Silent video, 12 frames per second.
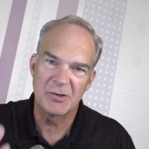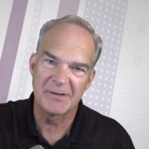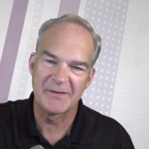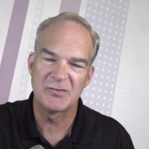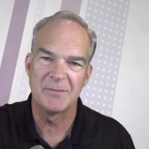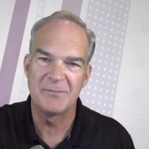go
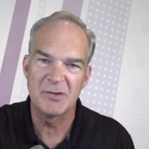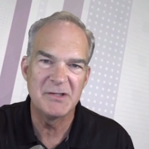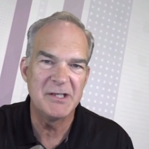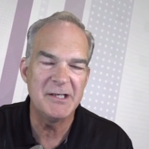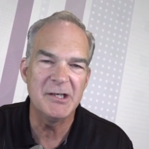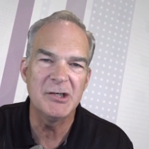give it to them.
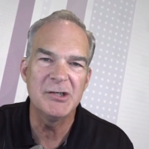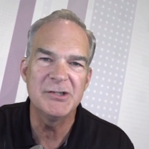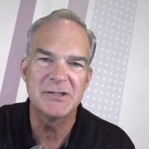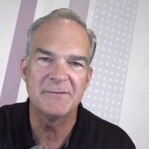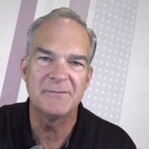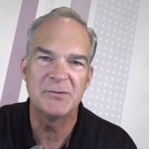
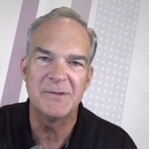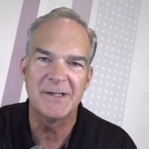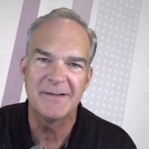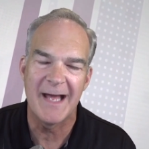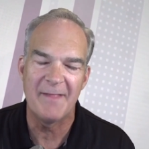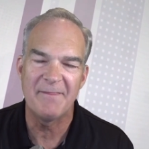Years of
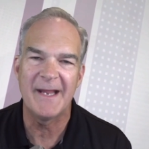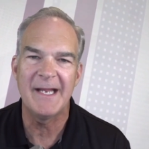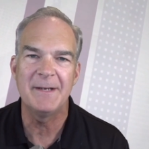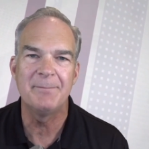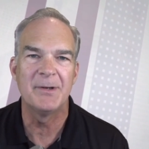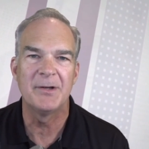doing that, they
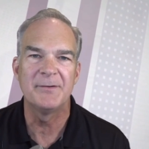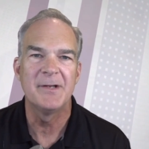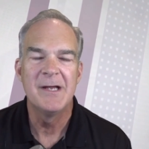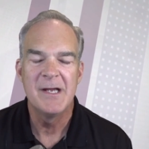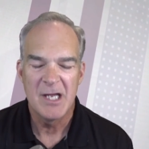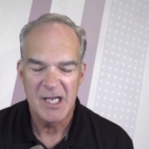had built
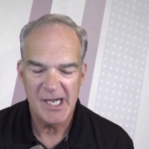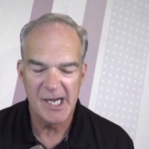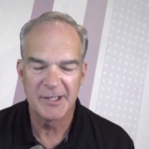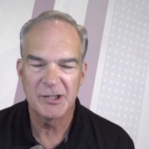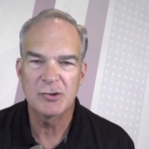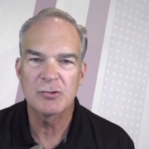
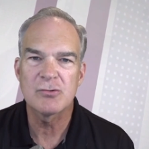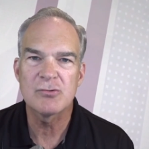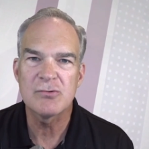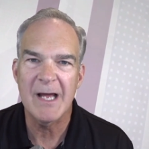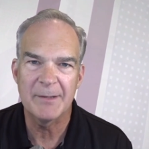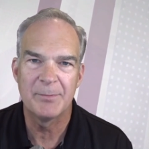an
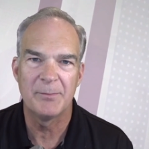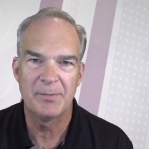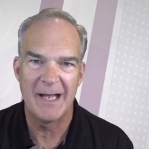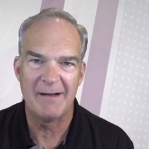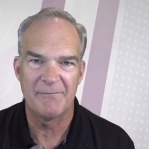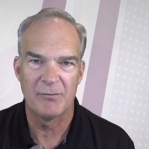incredible
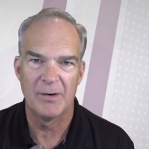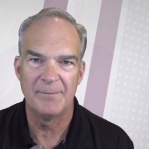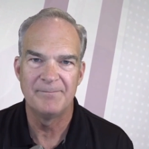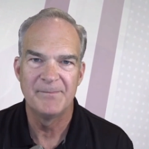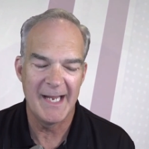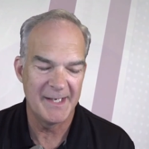
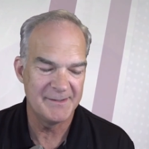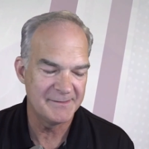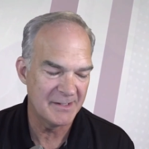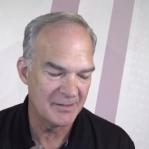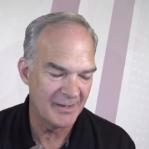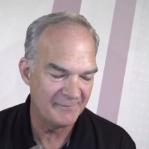platform. And,
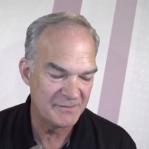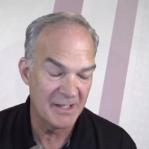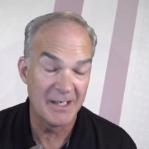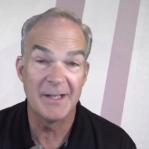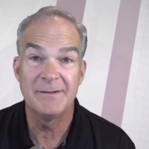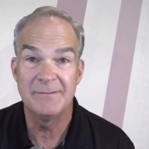I've
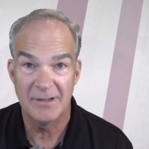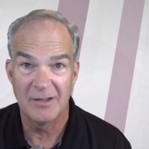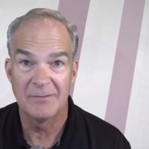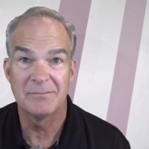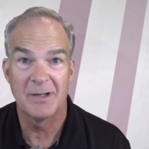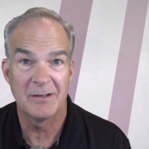done
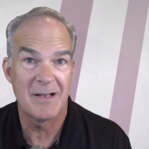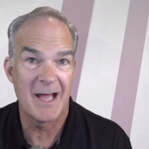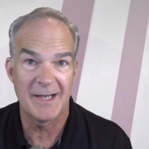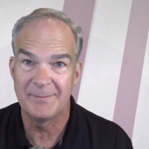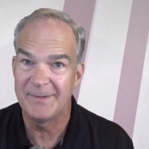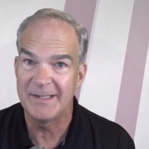a
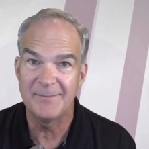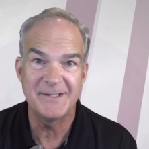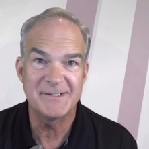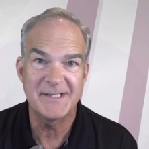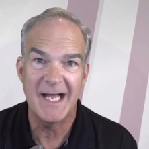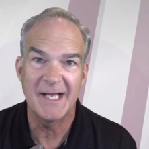lot of B2B
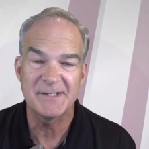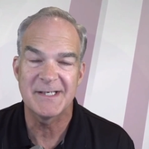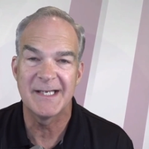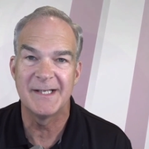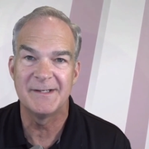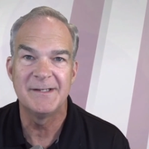SaaS.
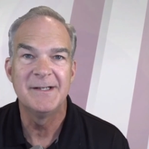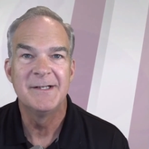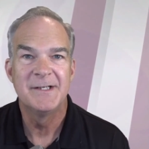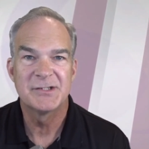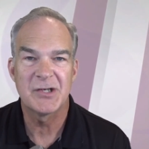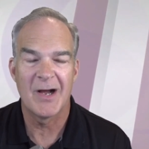And
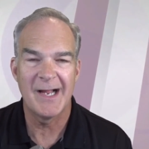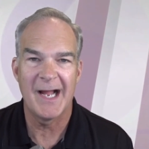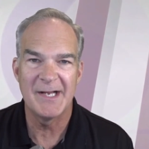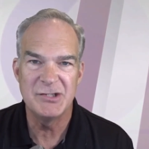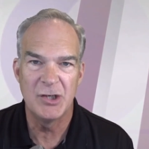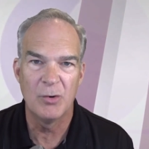so
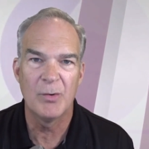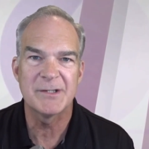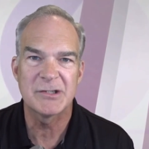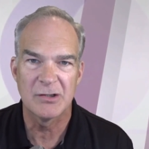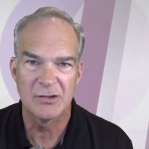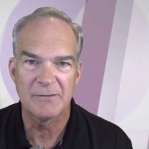I know what
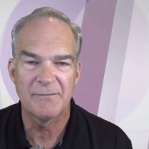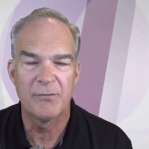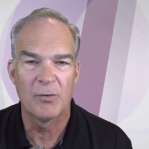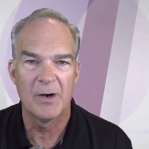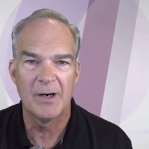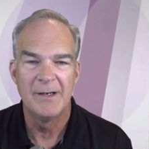to look
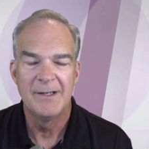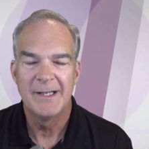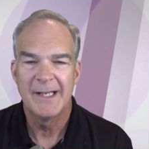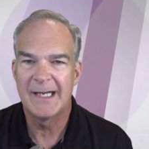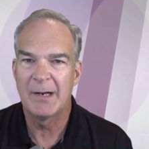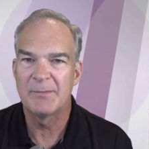for.
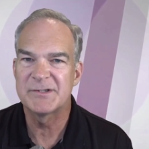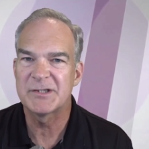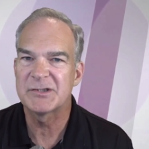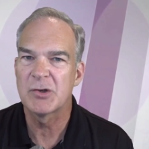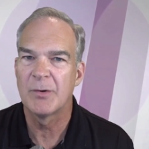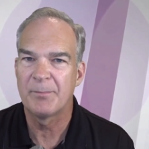And I was
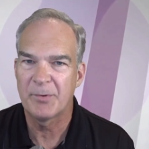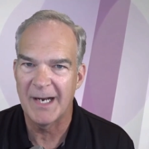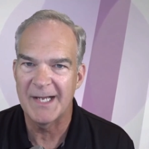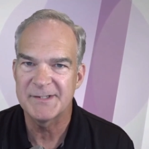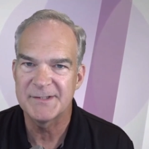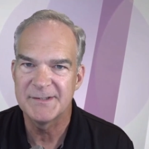just so
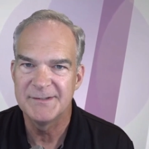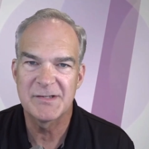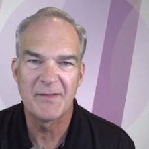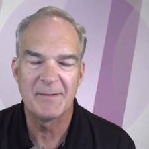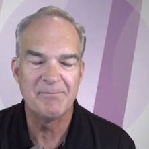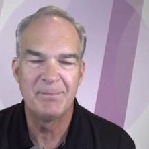impressed.
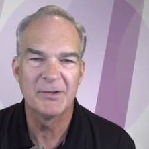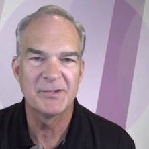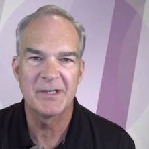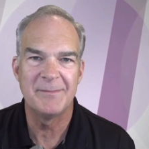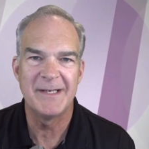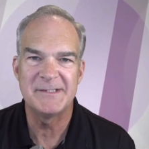So they built
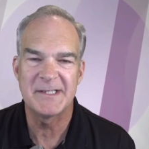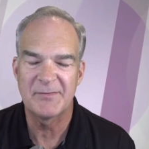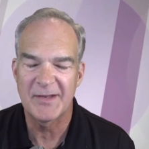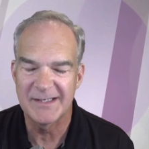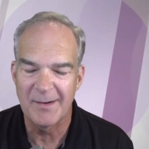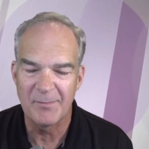an amazing
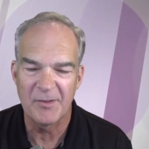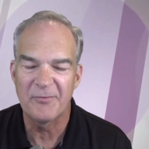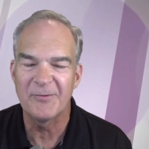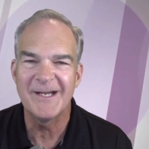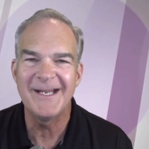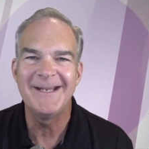thing. Number
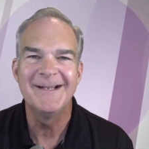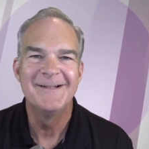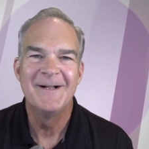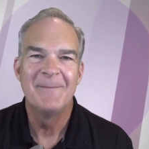three,